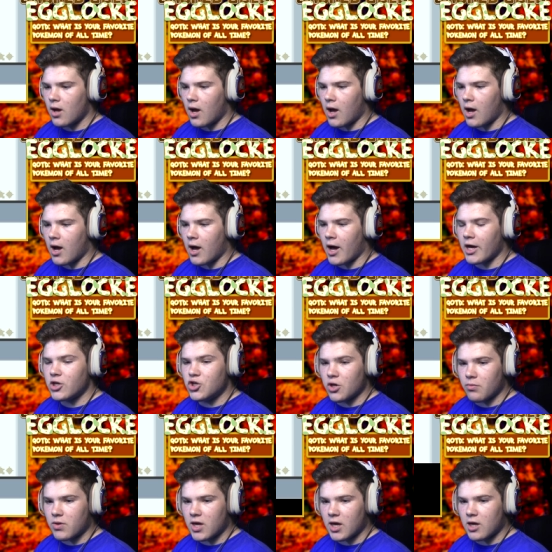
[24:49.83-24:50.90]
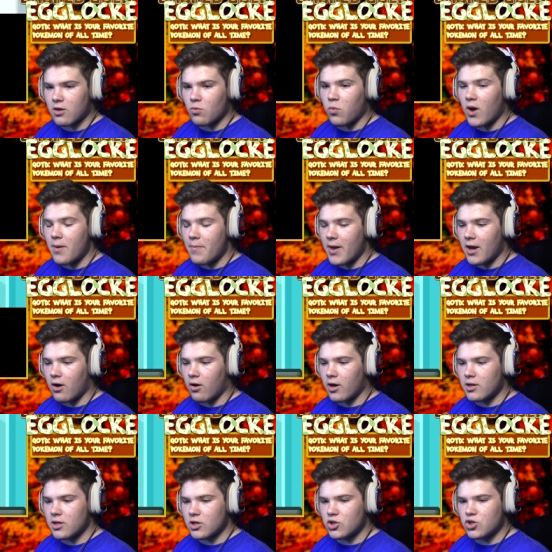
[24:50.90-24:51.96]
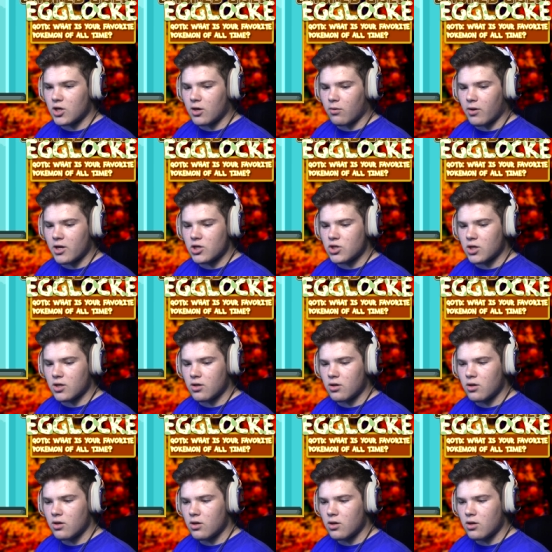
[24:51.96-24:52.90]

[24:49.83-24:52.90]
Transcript: Uh, high jump kick is way better in this generation